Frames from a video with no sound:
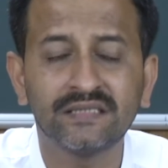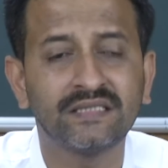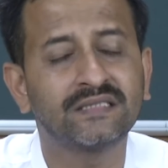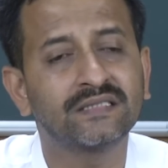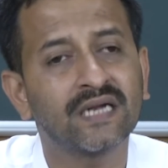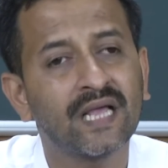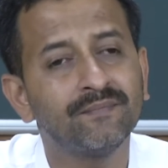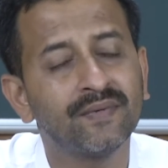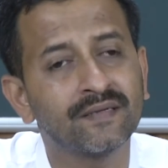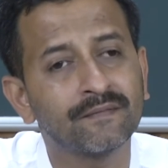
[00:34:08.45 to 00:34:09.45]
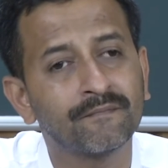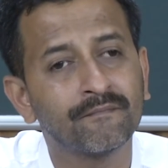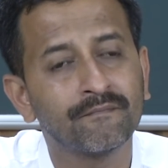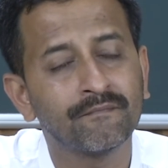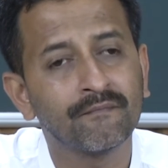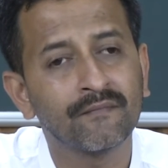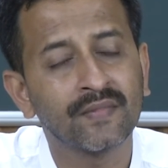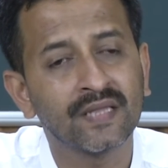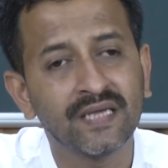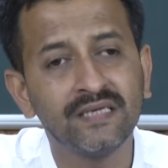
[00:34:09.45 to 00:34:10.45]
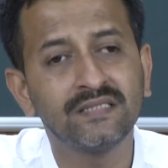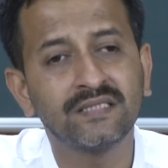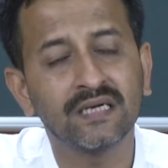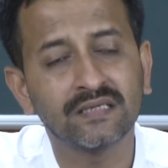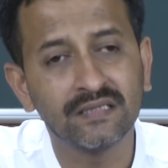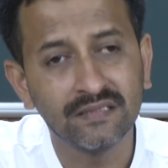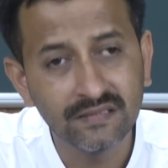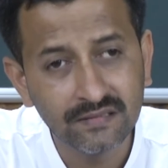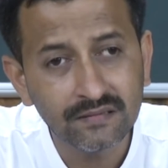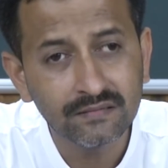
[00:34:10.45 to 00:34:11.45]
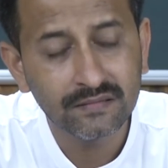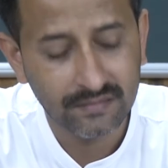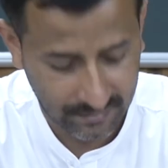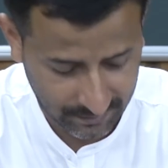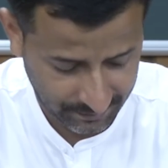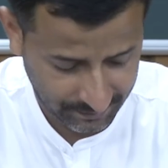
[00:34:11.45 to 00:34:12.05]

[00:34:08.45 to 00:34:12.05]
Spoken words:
describing initial conditions.